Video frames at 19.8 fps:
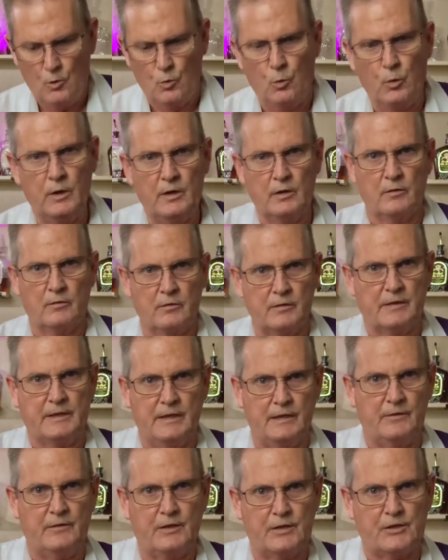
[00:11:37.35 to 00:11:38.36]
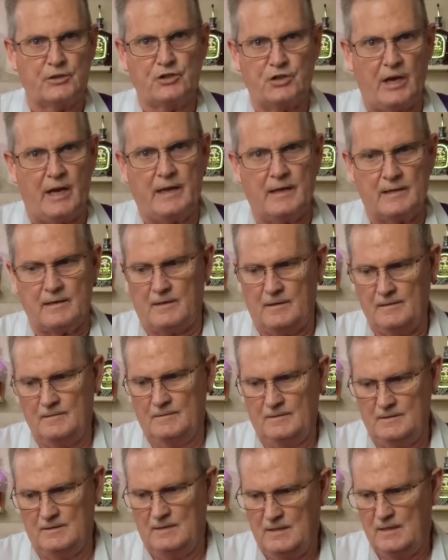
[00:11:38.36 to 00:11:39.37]
We'll give it a shake,
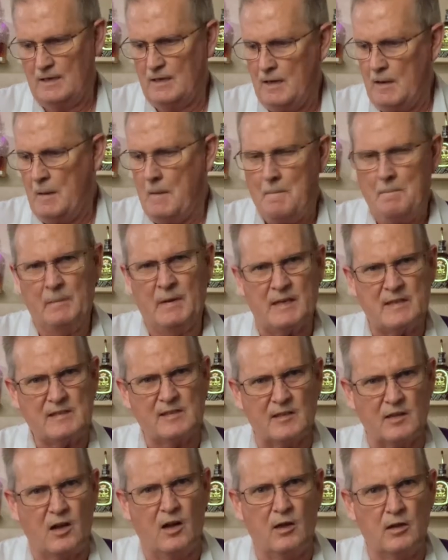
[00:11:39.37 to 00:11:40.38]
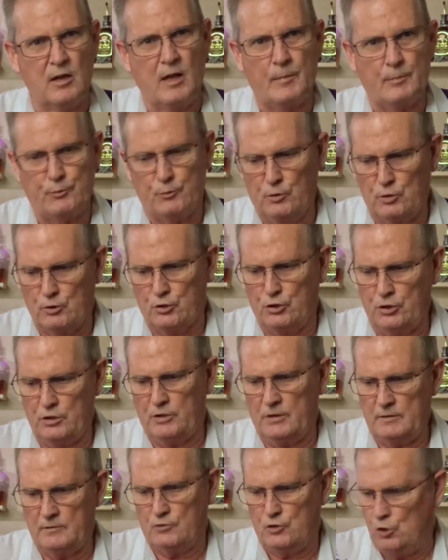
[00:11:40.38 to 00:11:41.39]
mix it all up real
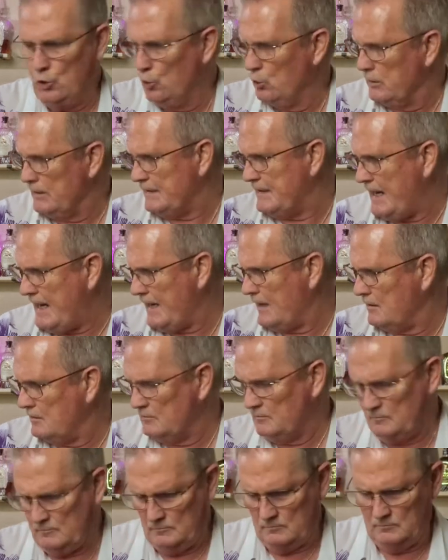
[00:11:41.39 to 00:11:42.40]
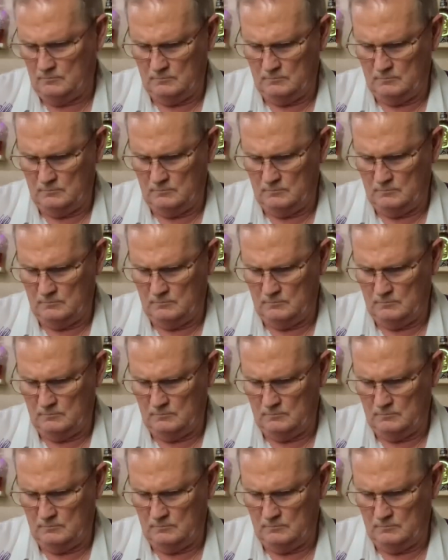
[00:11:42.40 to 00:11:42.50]
good, cool it down.